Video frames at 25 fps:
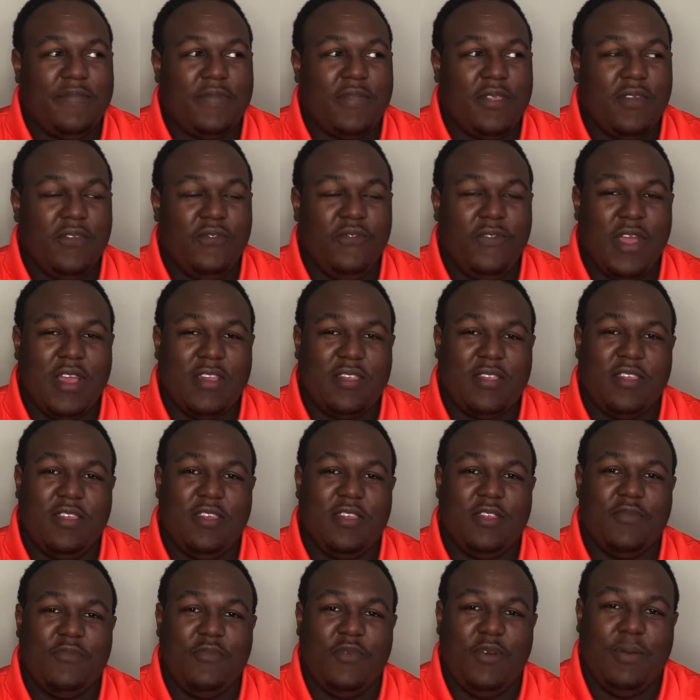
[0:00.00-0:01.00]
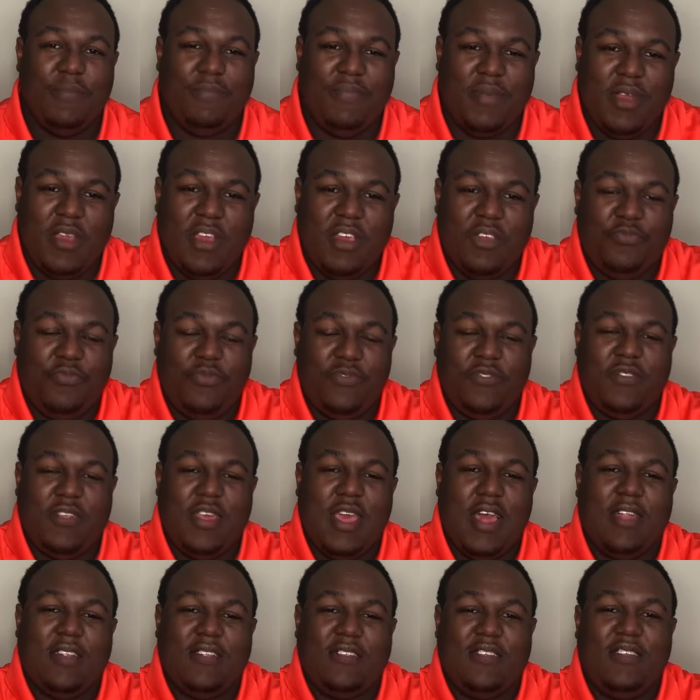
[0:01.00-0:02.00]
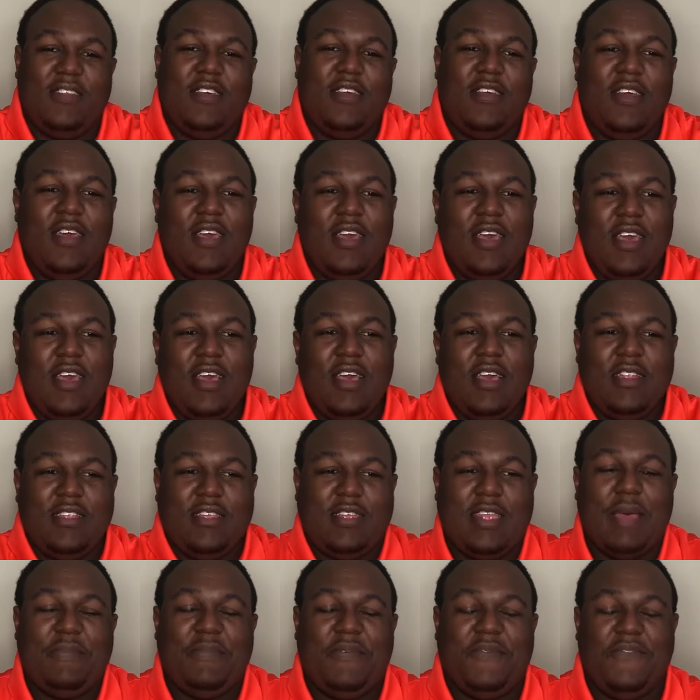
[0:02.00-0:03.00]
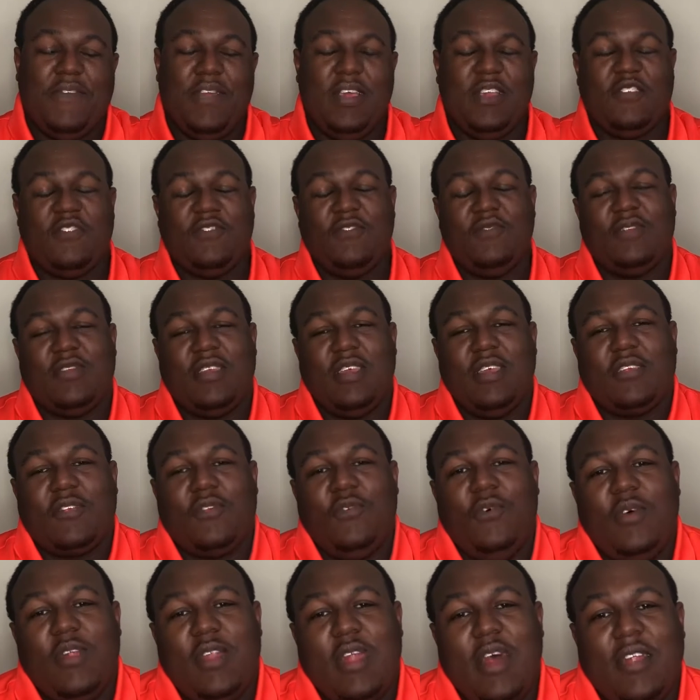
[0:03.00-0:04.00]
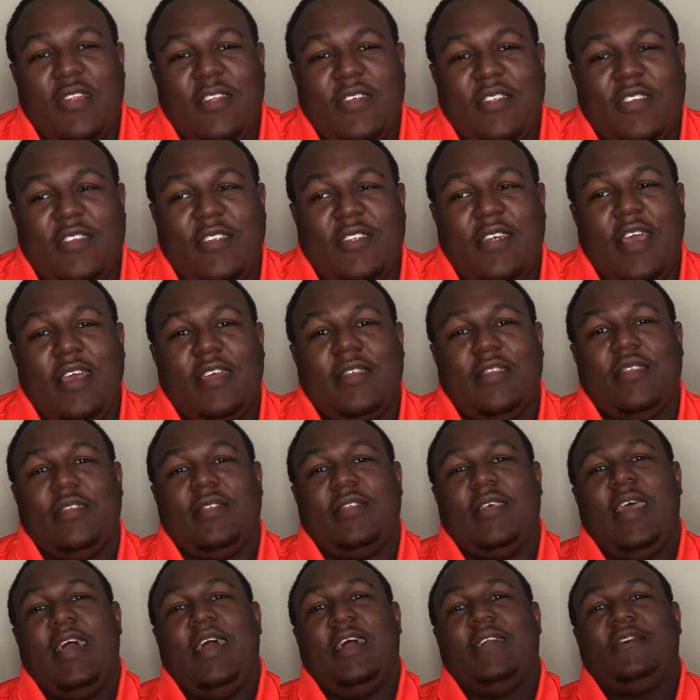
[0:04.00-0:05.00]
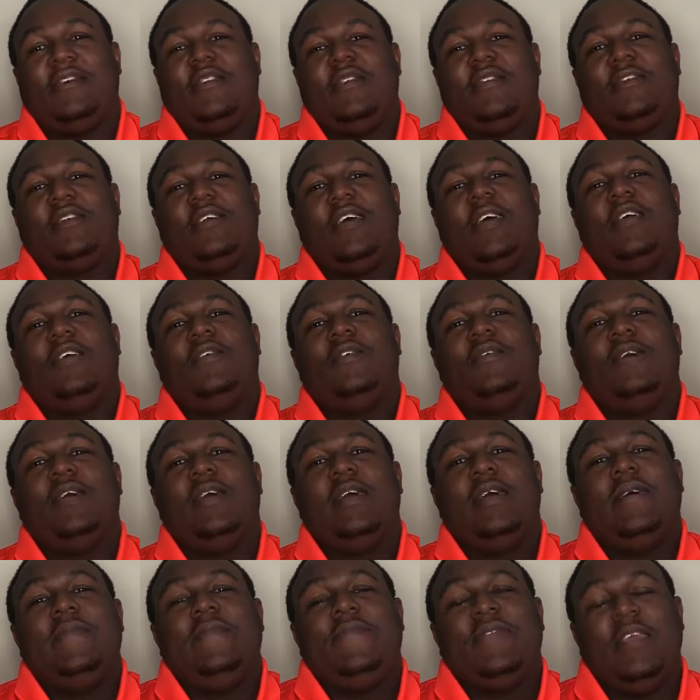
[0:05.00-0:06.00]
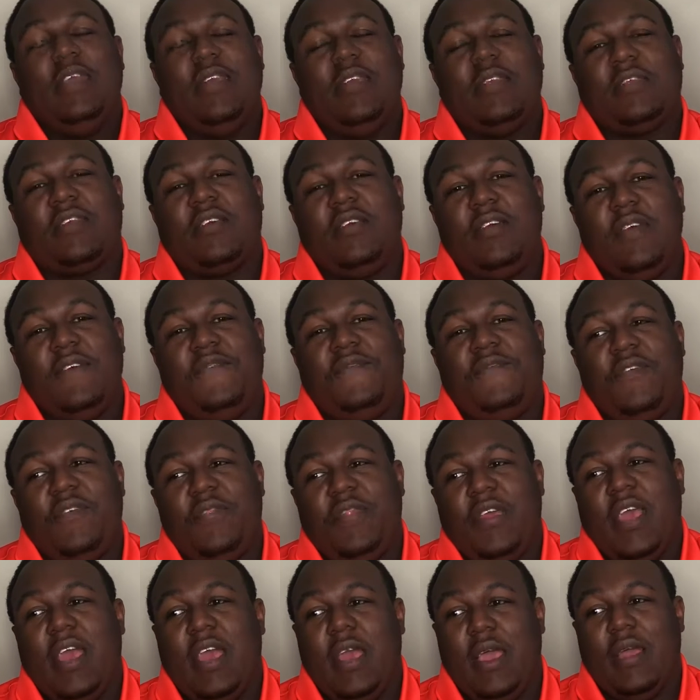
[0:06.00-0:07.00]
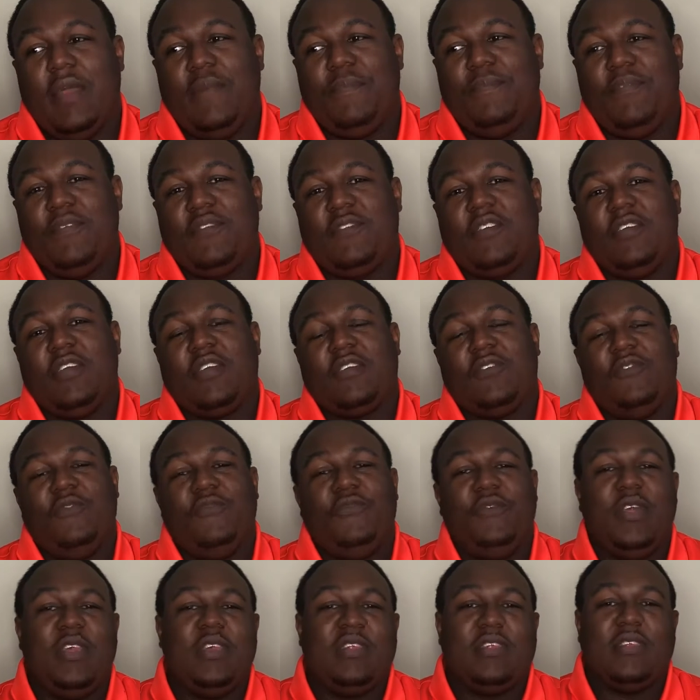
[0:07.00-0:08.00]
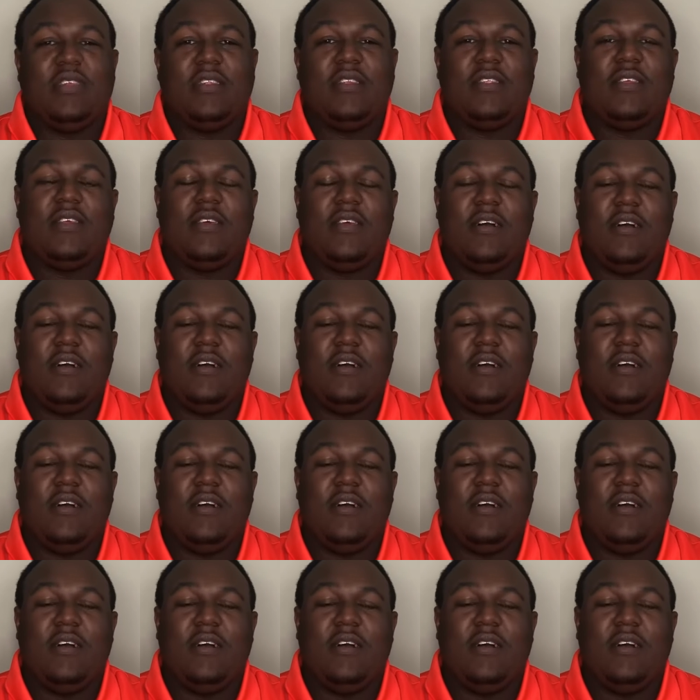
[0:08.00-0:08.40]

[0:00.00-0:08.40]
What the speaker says: racism or police brutality type of issues that's going on in today's society. So it's good for that particular reason.